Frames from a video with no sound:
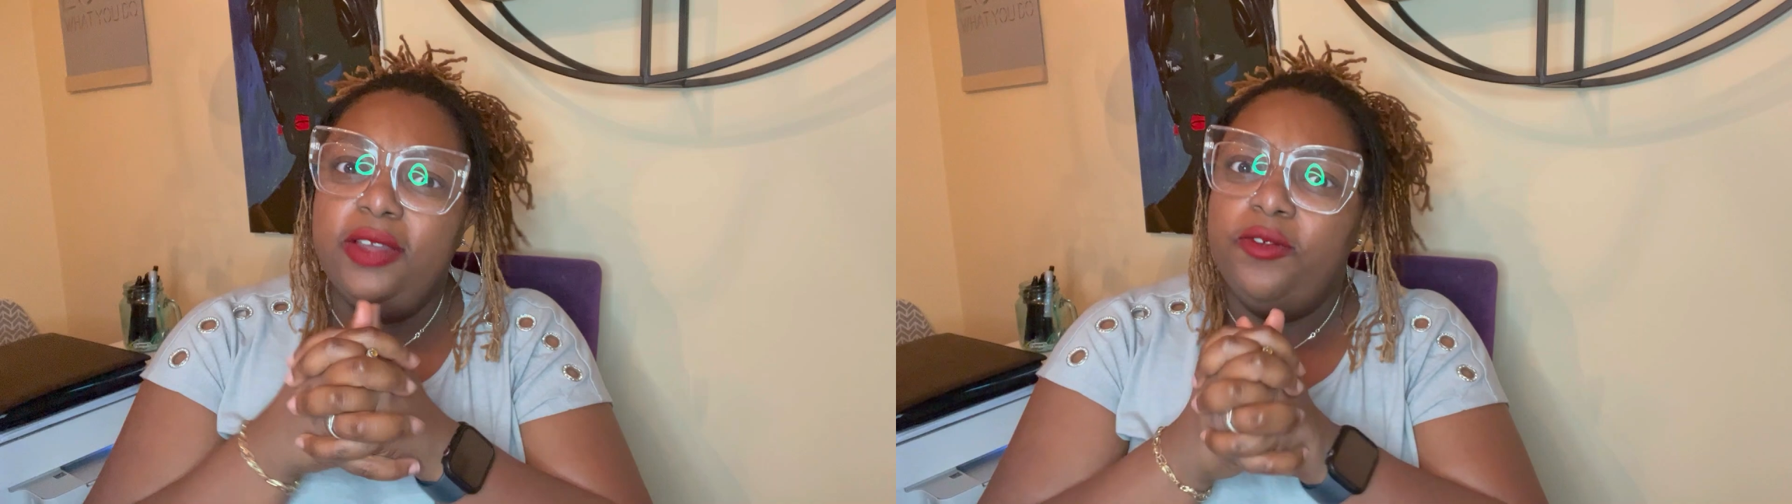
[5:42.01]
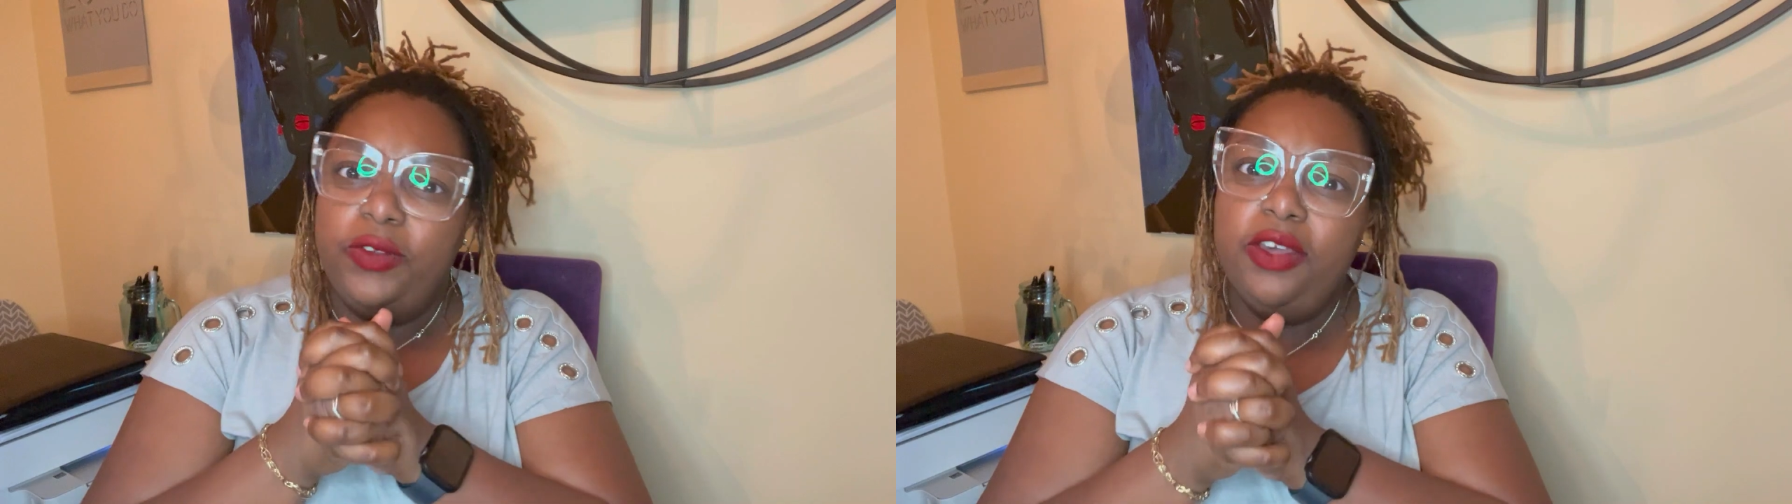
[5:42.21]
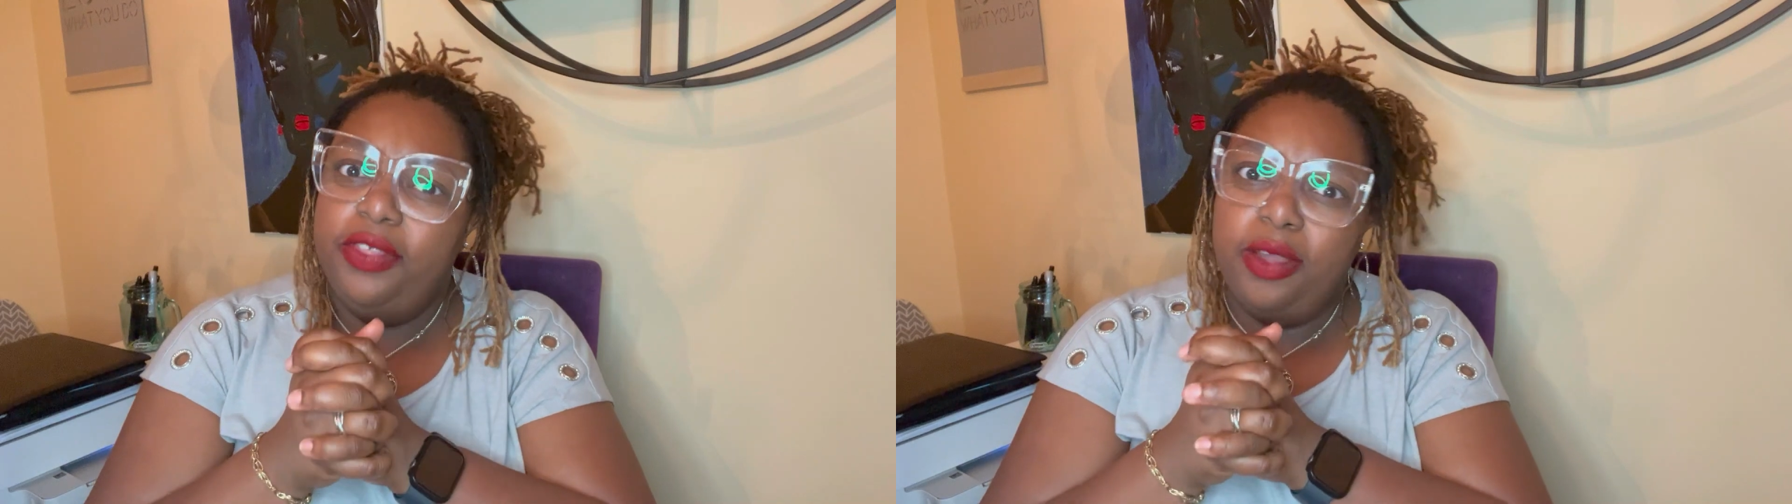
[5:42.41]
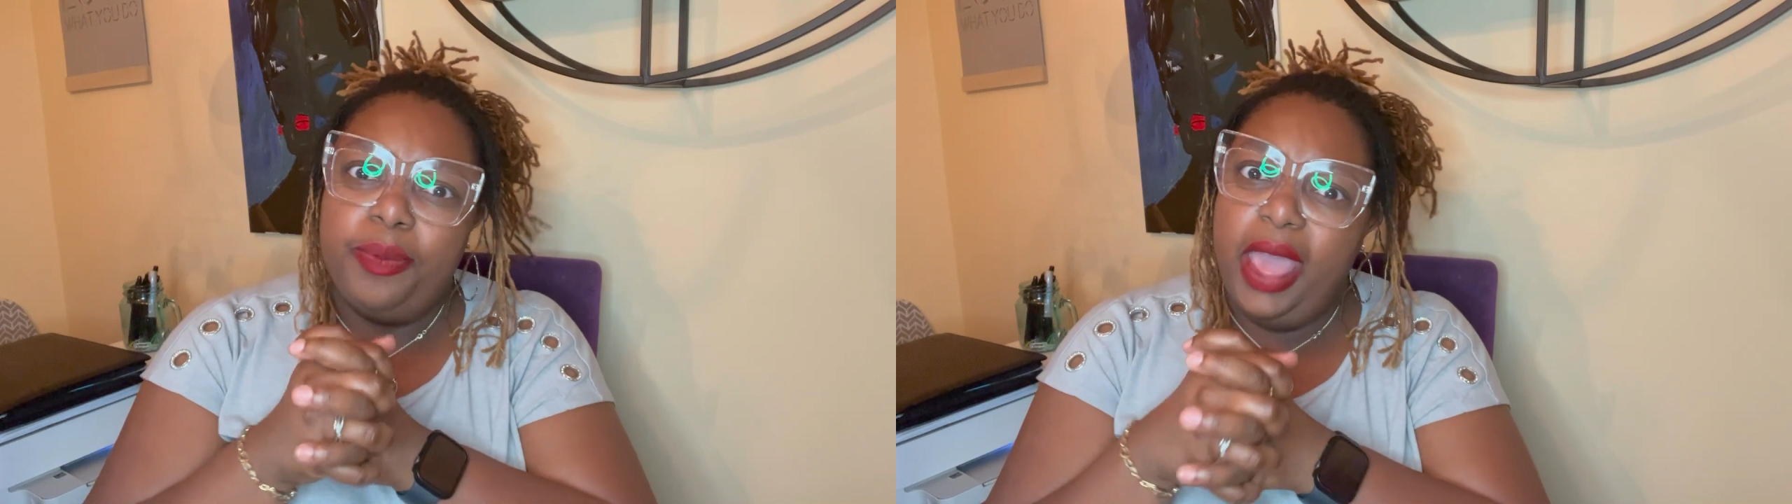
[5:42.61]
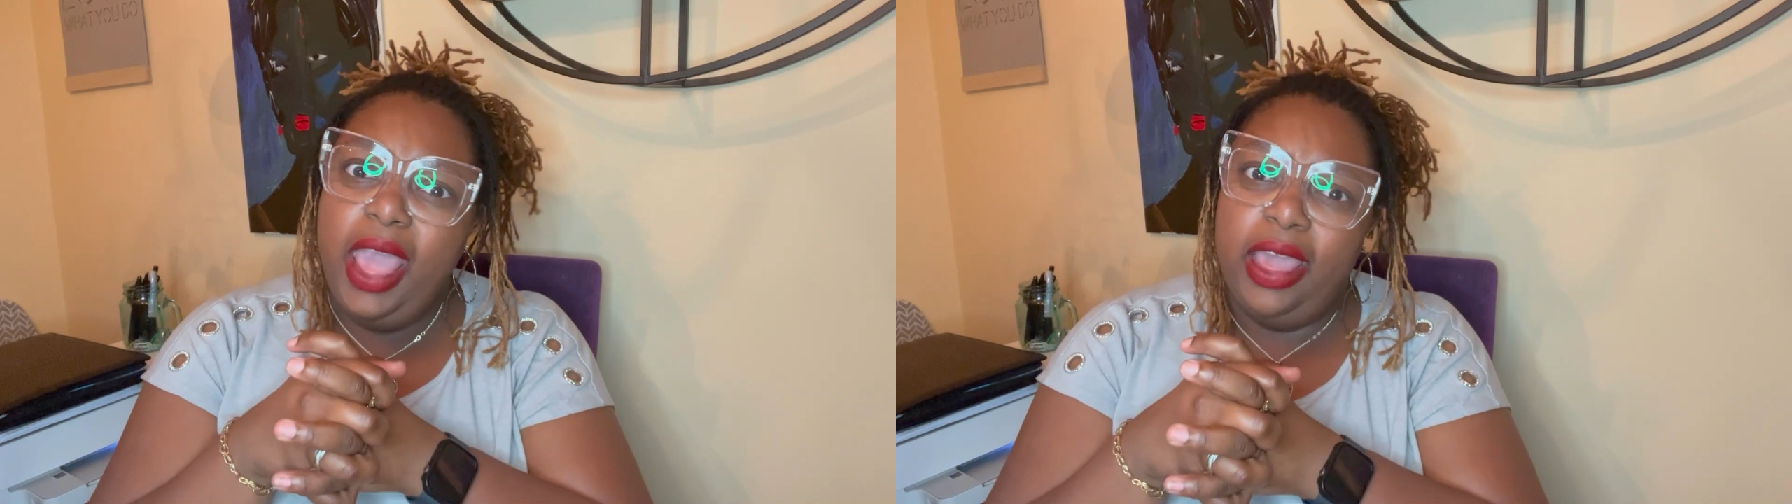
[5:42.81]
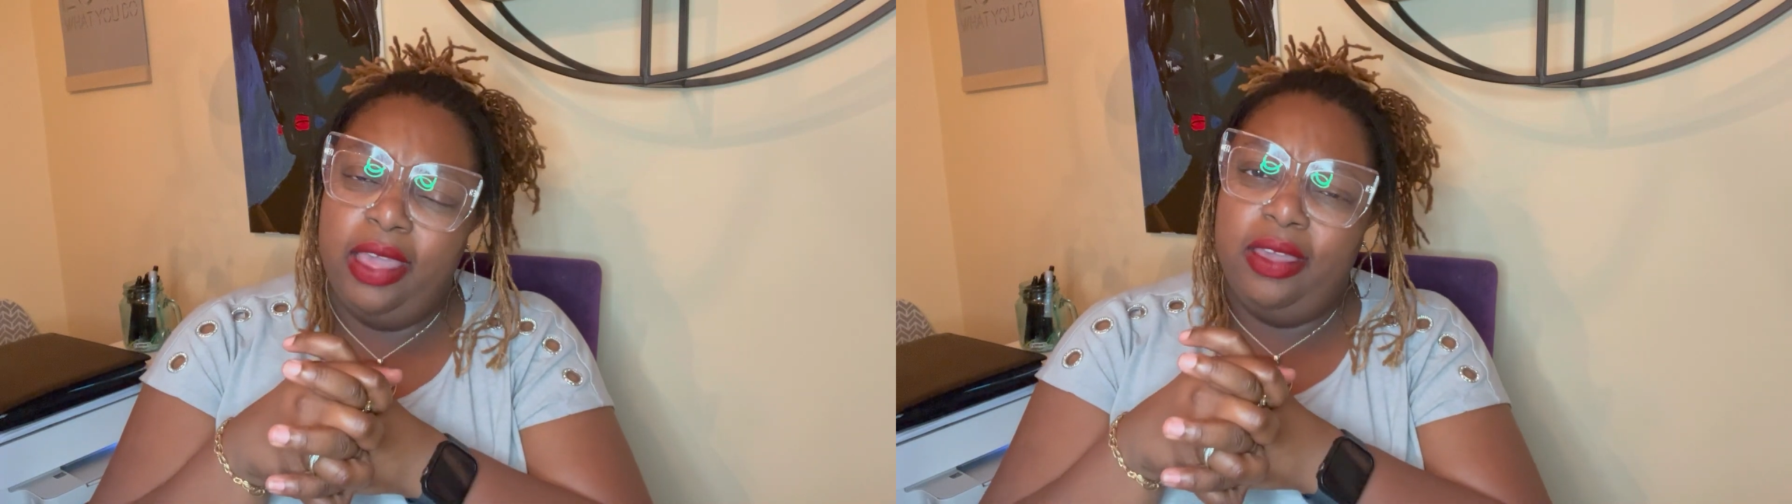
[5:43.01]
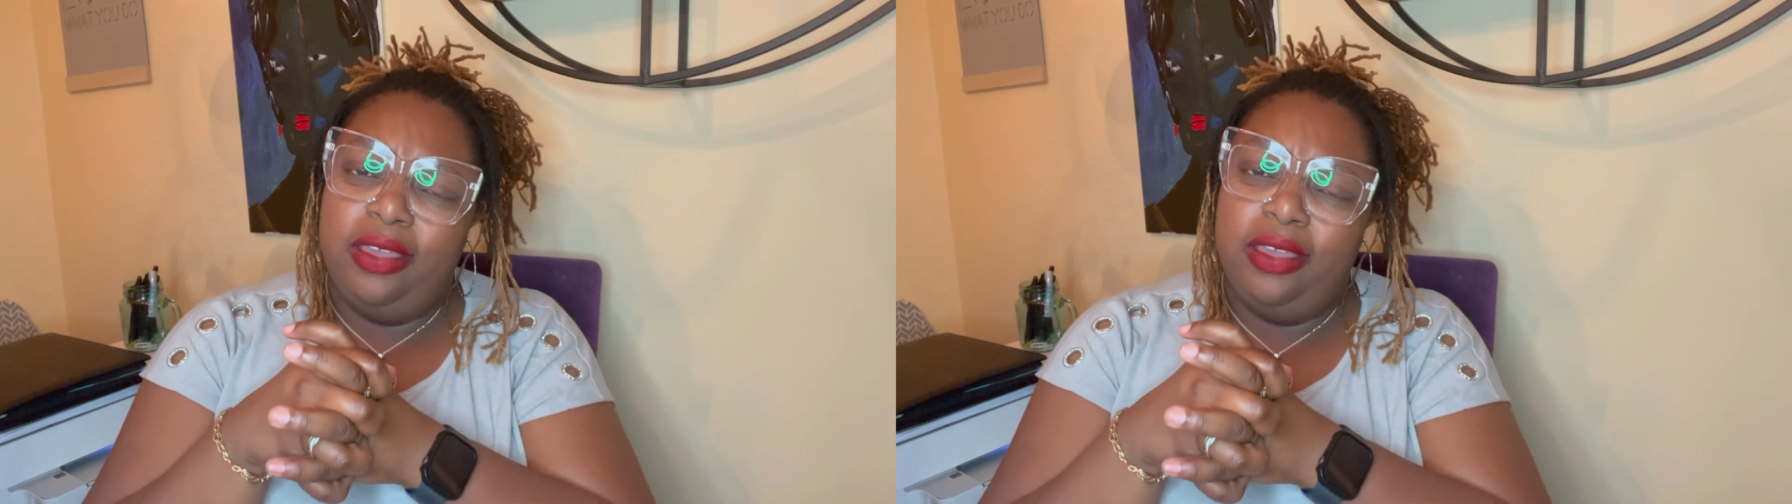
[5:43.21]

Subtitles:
feel their pain.